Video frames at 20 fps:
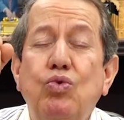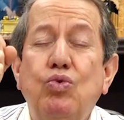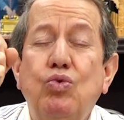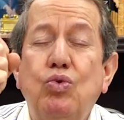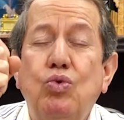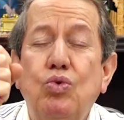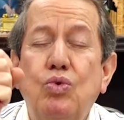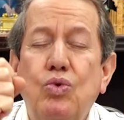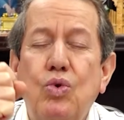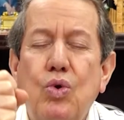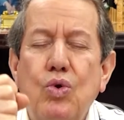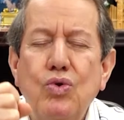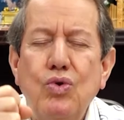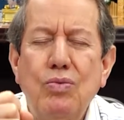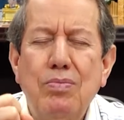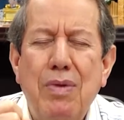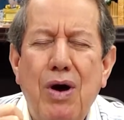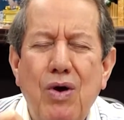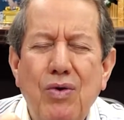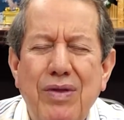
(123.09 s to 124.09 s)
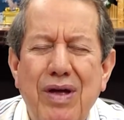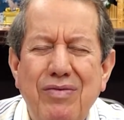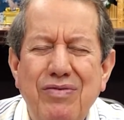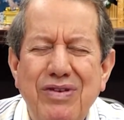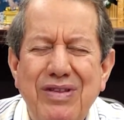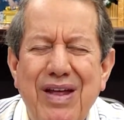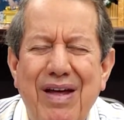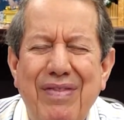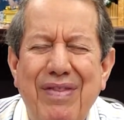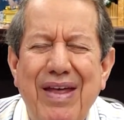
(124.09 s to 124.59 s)
all evil from
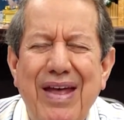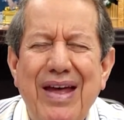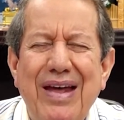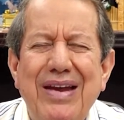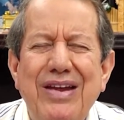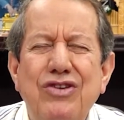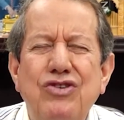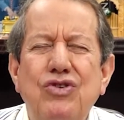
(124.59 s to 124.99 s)
their life.